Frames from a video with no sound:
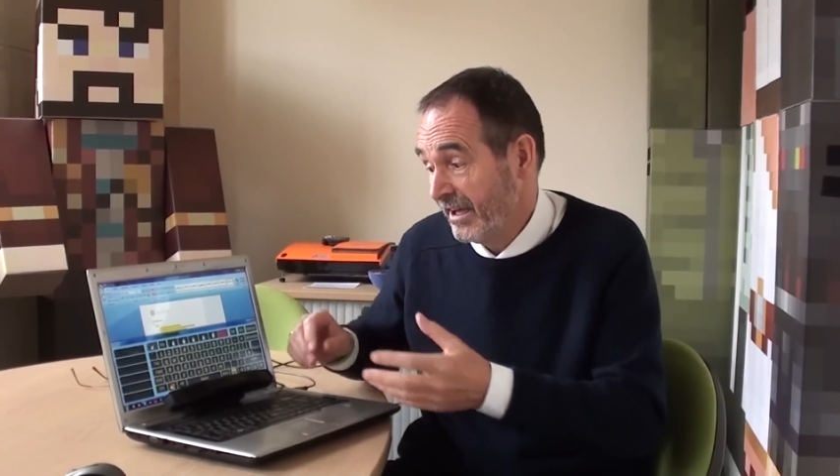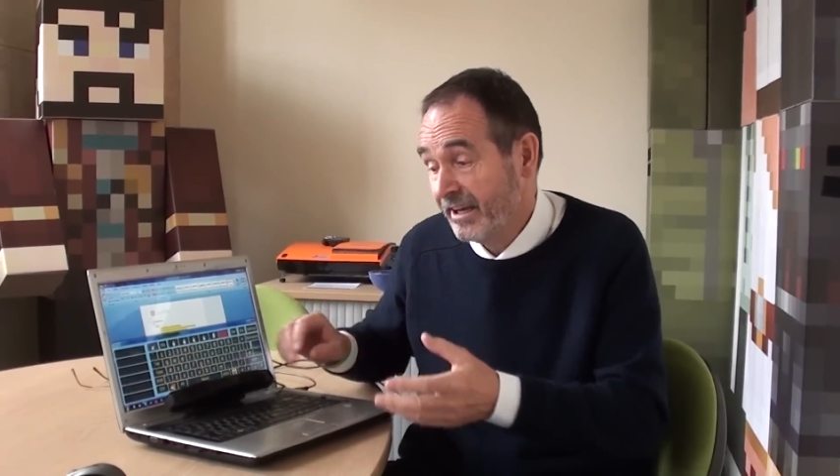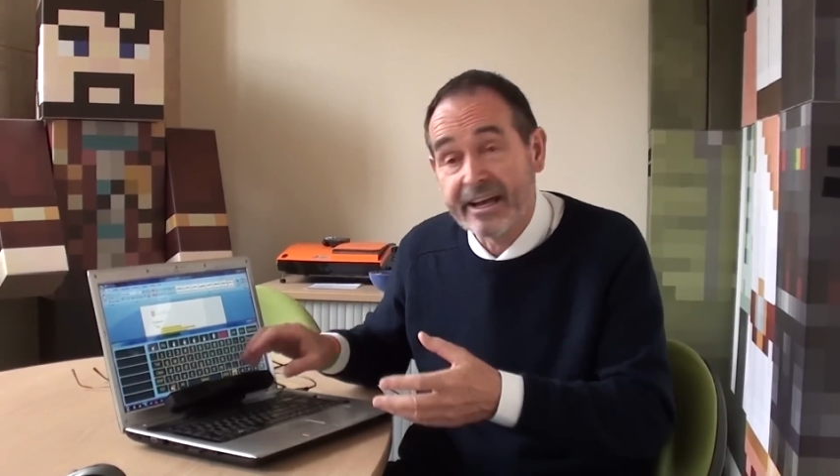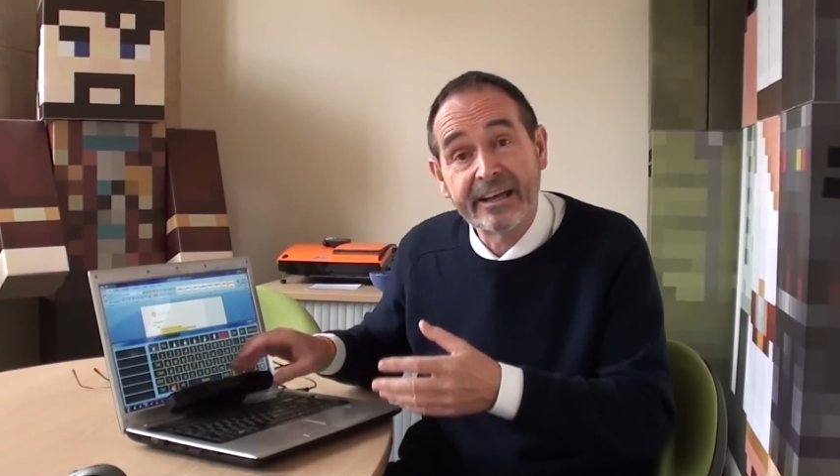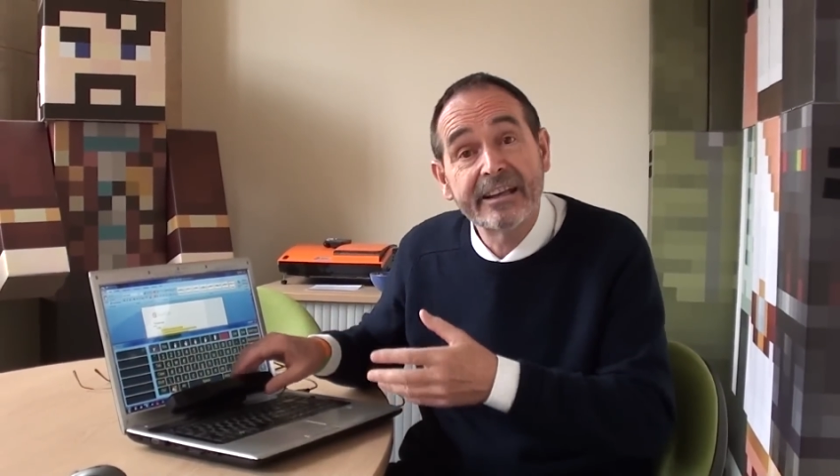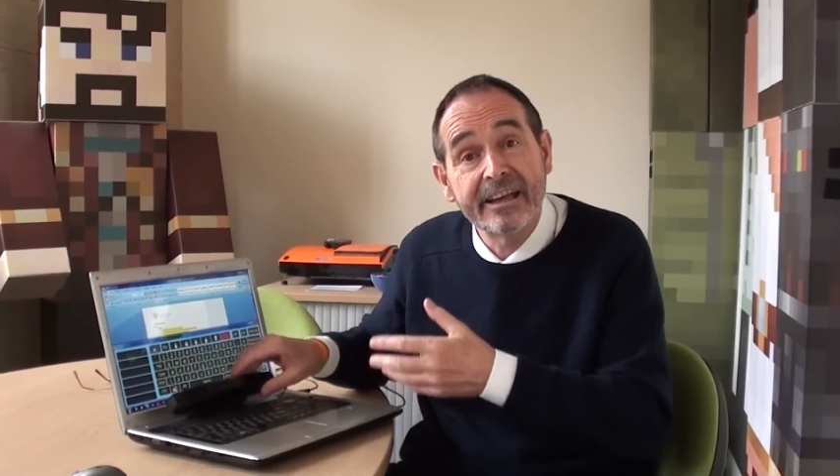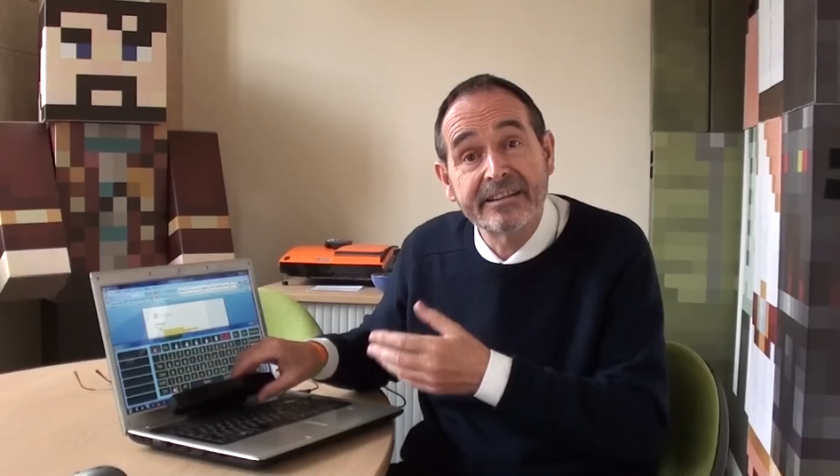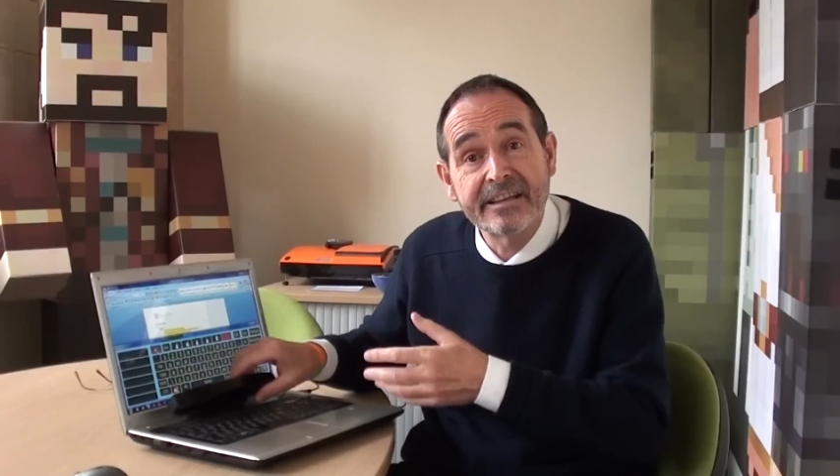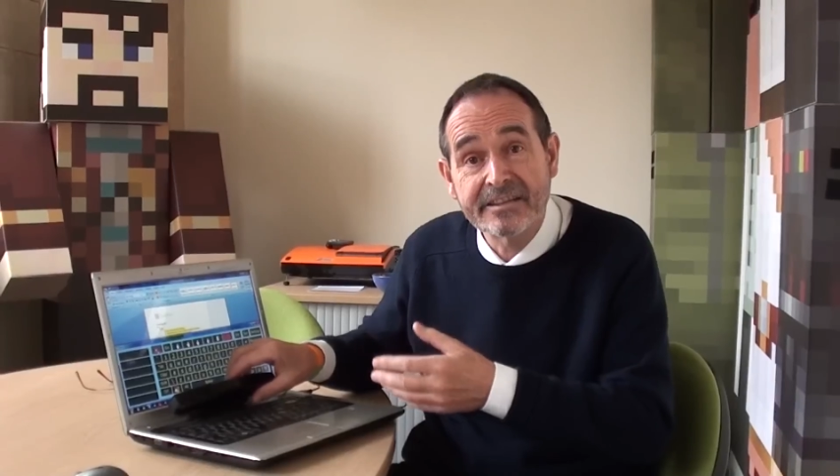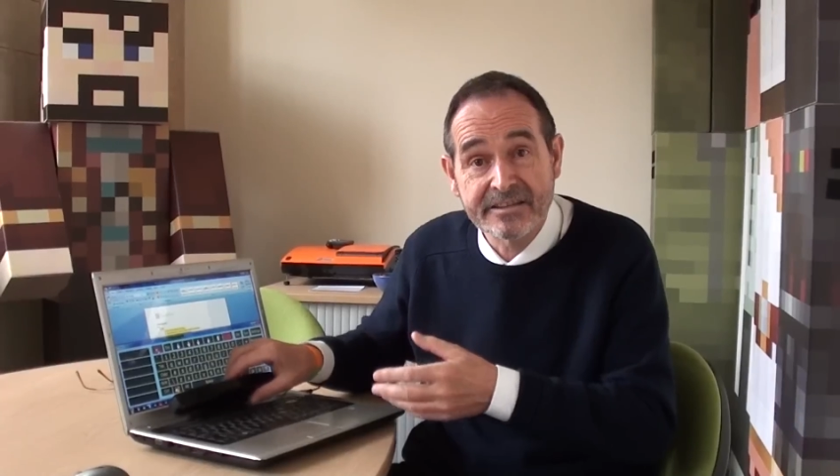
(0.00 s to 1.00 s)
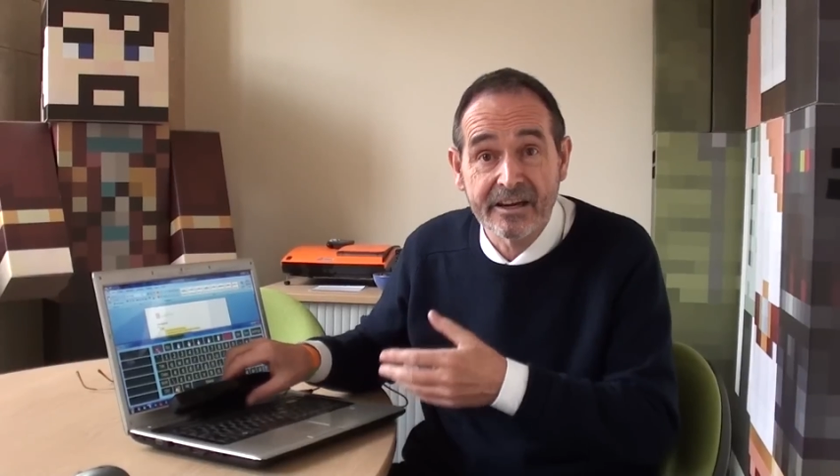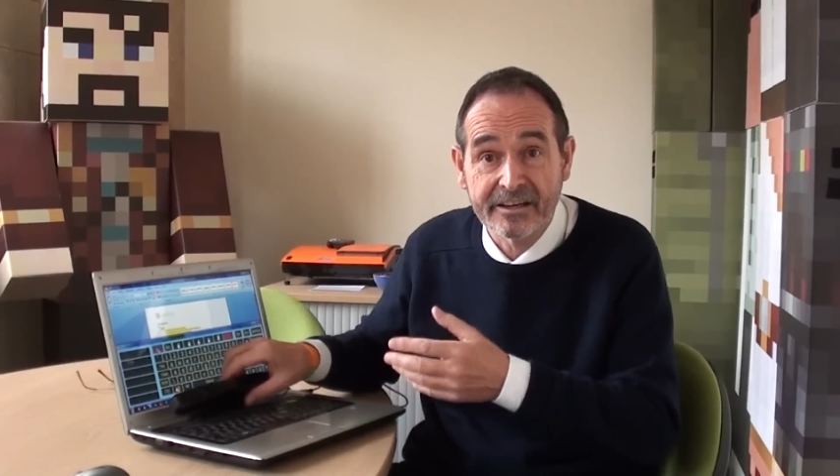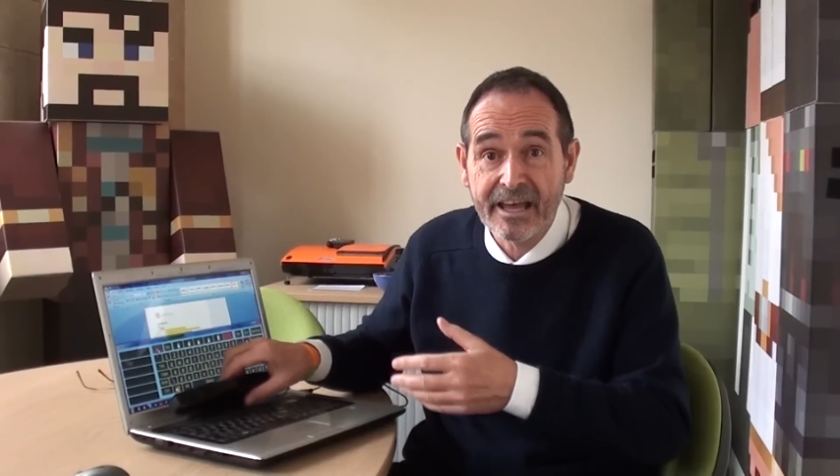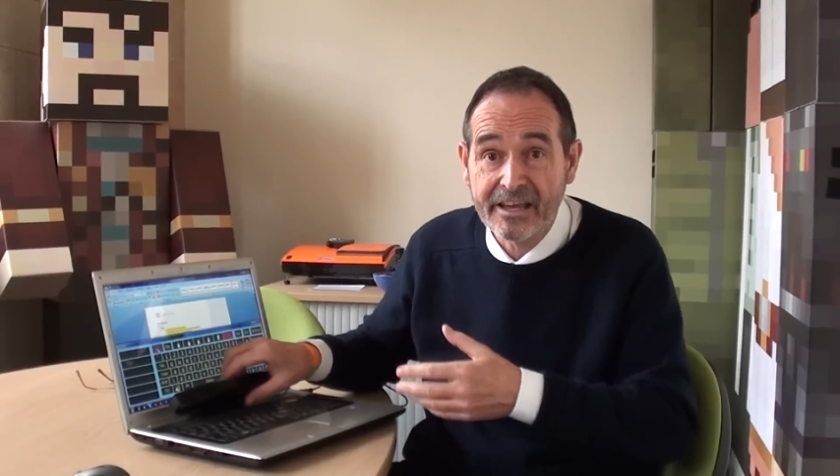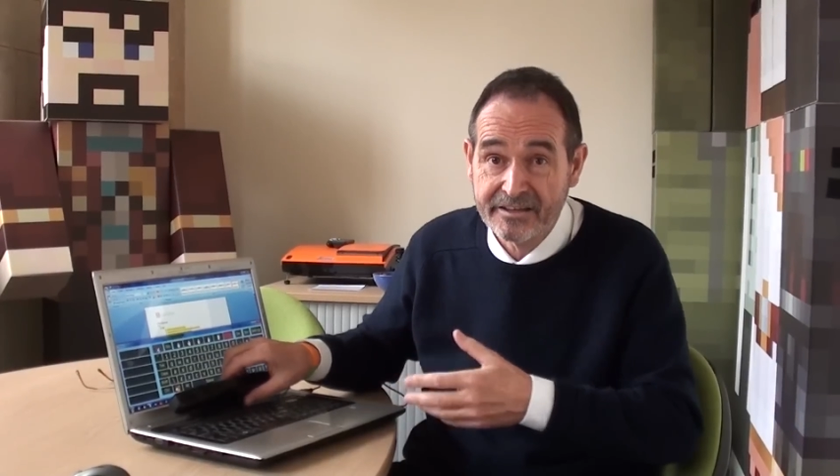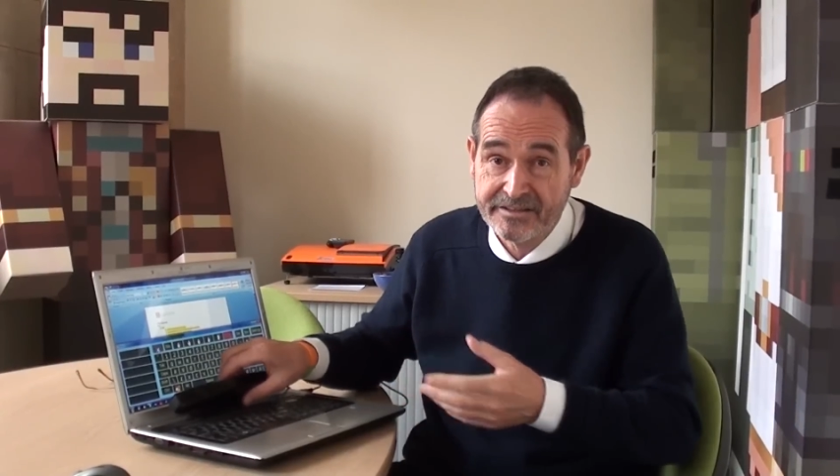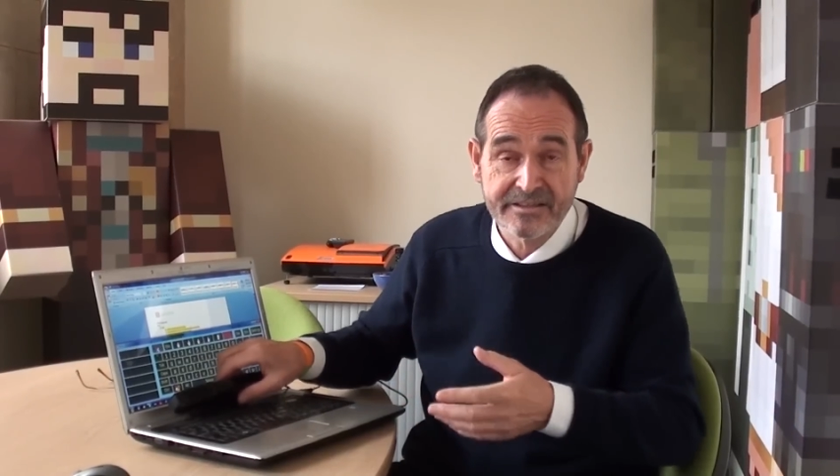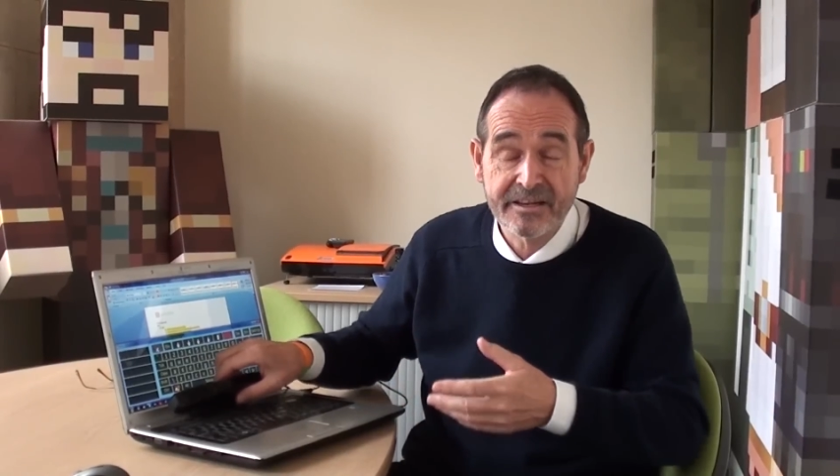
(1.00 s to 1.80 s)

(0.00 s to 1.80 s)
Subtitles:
it is a gaze.